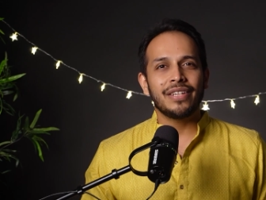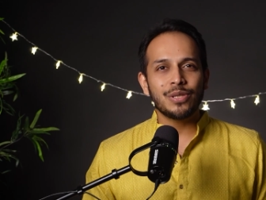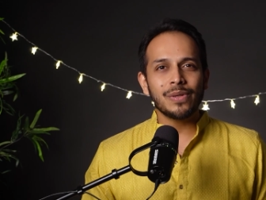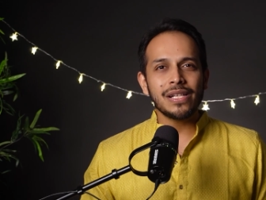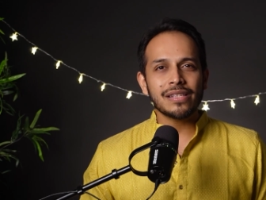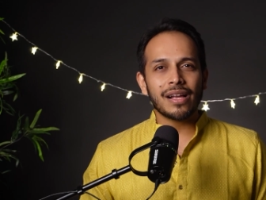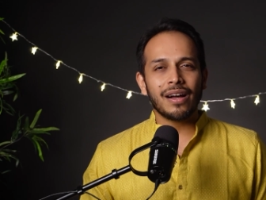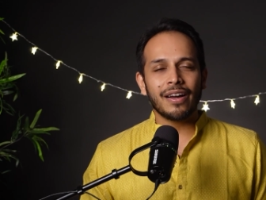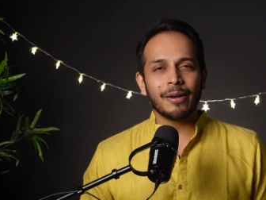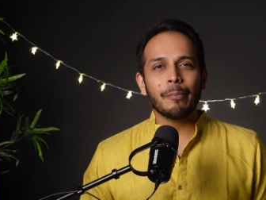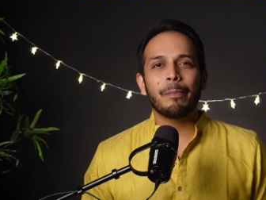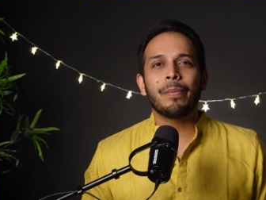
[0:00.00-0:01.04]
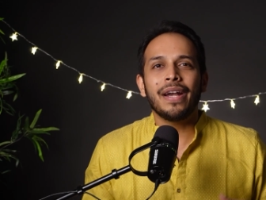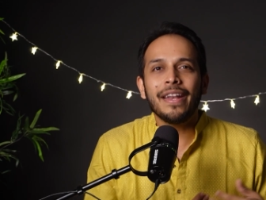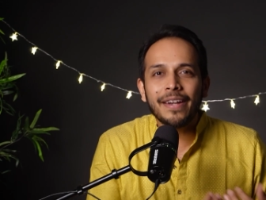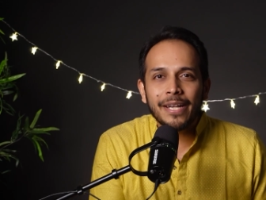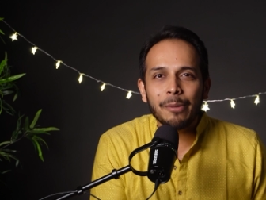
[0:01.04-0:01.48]
Rituals are
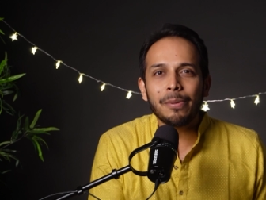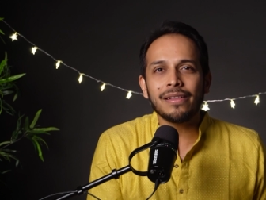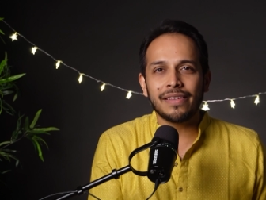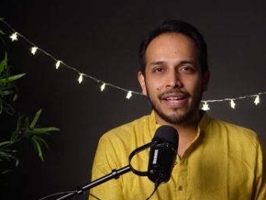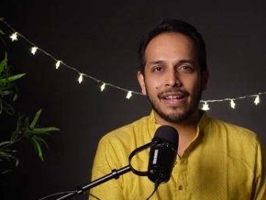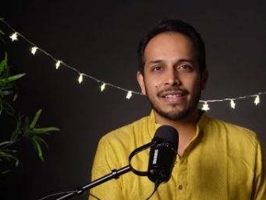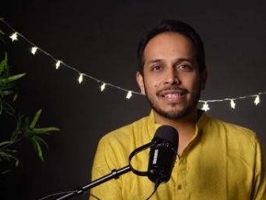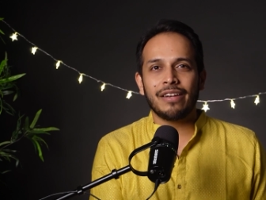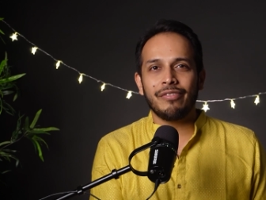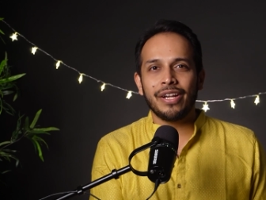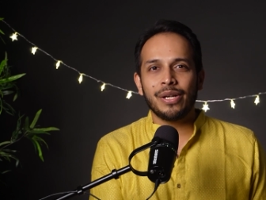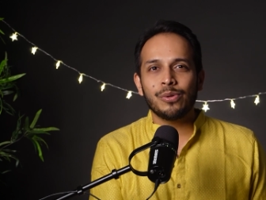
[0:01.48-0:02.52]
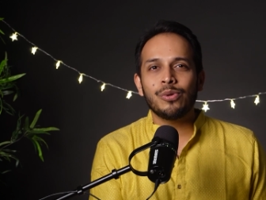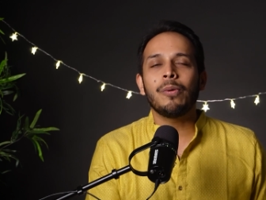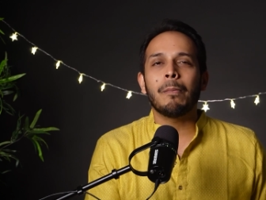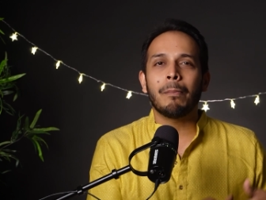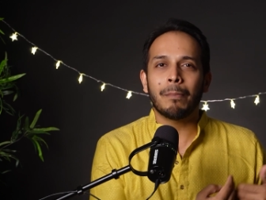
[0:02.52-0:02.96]
predictable things that we
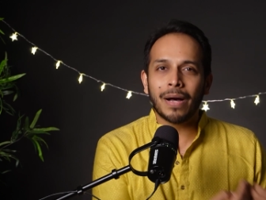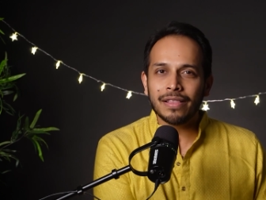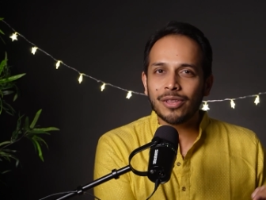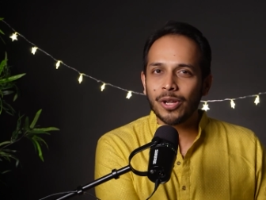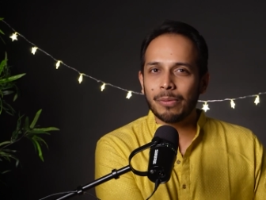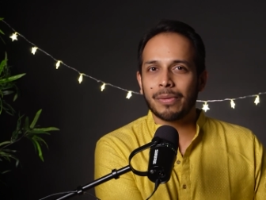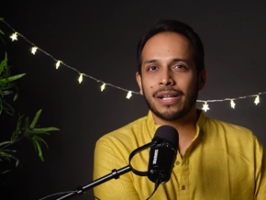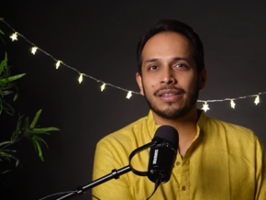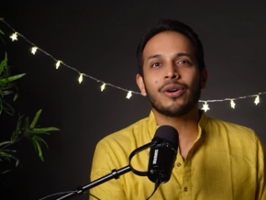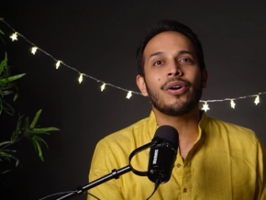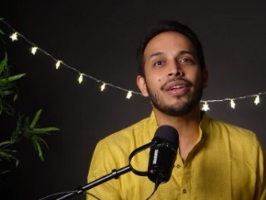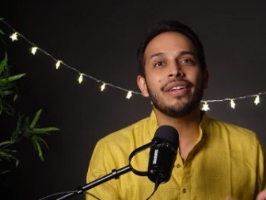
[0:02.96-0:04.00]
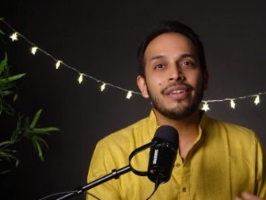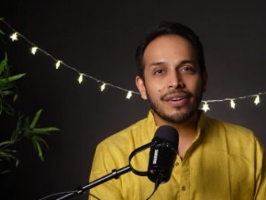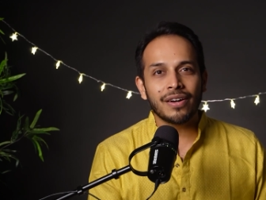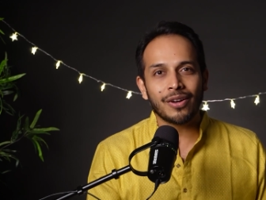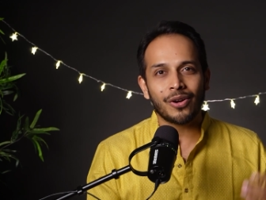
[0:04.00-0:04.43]
do month on month or
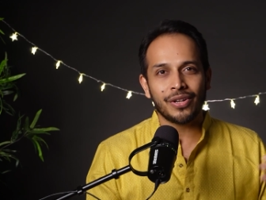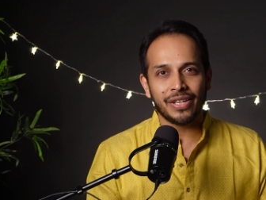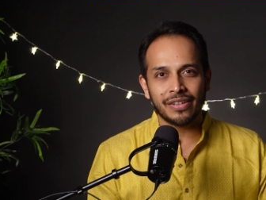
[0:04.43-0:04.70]
year on